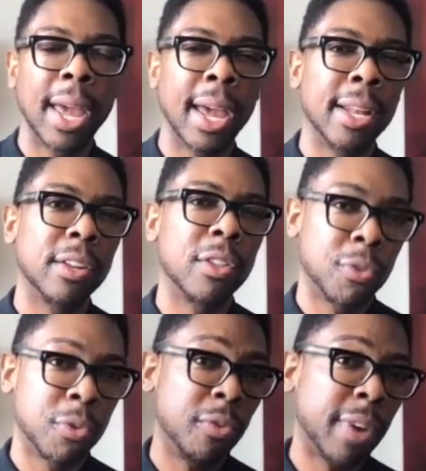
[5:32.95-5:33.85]
and
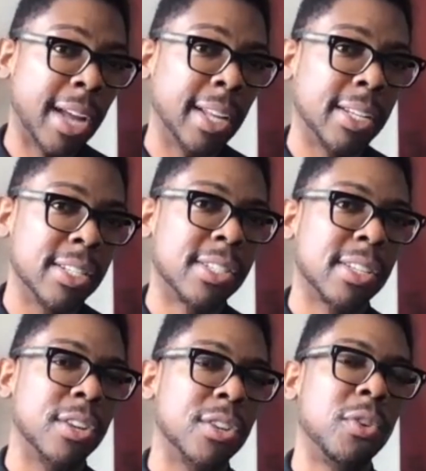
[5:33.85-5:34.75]
through
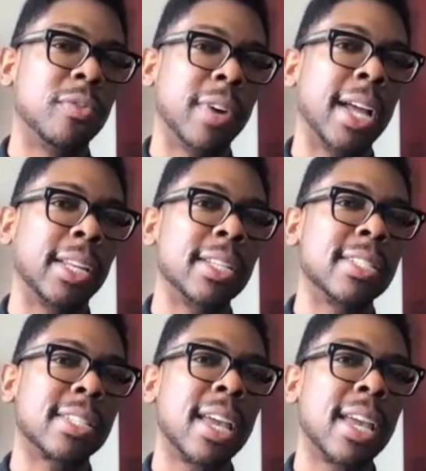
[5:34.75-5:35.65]
violence and to
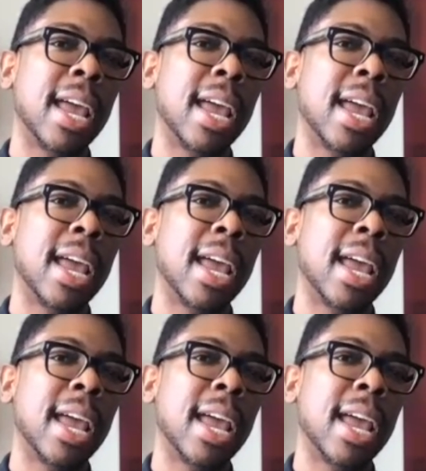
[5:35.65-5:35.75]
violence.